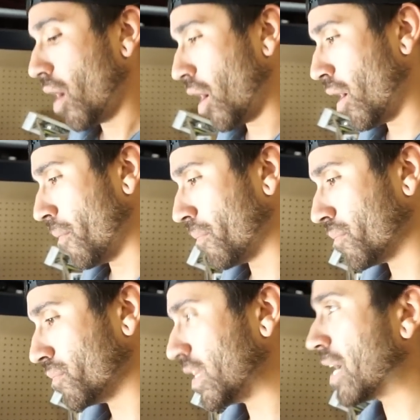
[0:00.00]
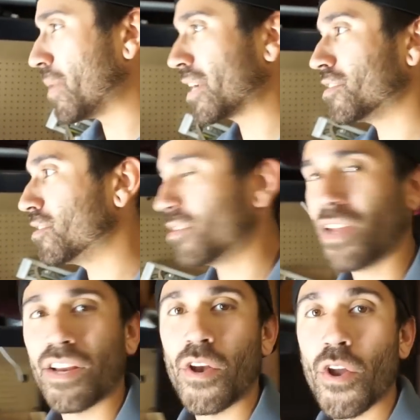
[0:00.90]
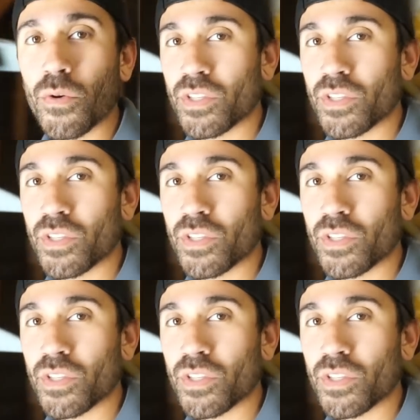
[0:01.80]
Damn, actually there's like no